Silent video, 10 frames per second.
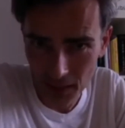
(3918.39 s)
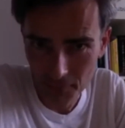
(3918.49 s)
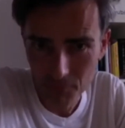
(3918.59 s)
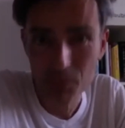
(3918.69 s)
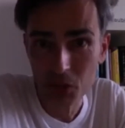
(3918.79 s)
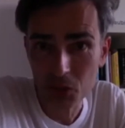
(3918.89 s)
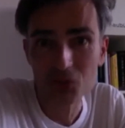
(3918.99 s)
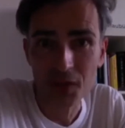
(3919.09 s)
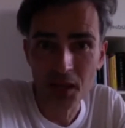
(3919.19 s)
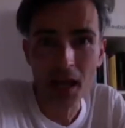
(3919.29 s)
because
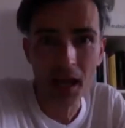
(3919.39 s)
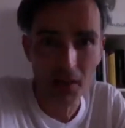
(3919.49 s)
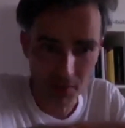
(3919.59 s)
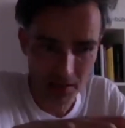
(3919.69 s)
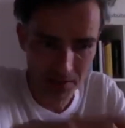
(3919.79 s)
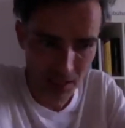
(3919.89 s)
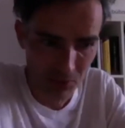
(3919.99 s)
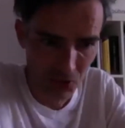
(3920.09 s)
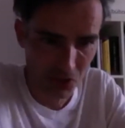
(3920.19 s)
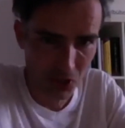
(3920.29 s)
they have
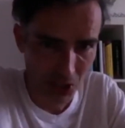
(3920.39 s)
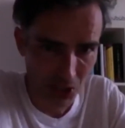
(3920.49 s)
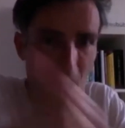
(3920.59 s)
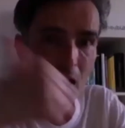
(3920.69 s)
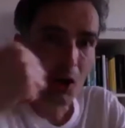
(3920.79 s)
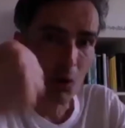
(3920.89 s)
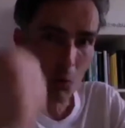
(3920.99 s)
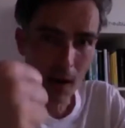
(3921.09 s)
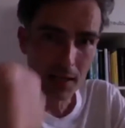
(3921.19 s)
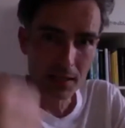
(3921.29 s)
established the
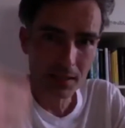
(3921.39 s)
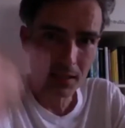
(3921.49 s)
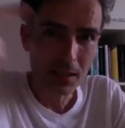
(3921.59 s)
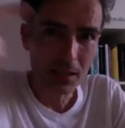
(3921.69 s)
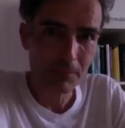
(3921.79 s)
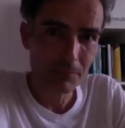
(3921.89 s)
quality,